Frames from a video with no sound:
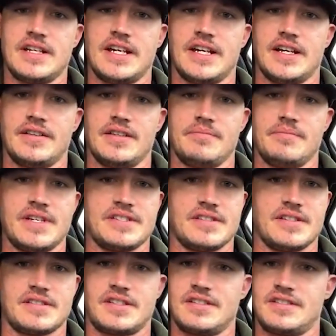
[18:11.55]
and the
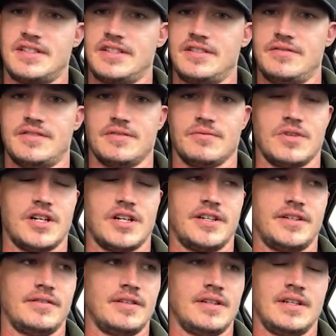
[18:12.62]
business continued to
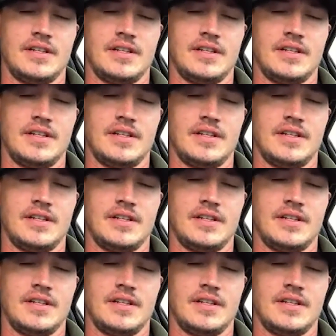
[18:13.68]
run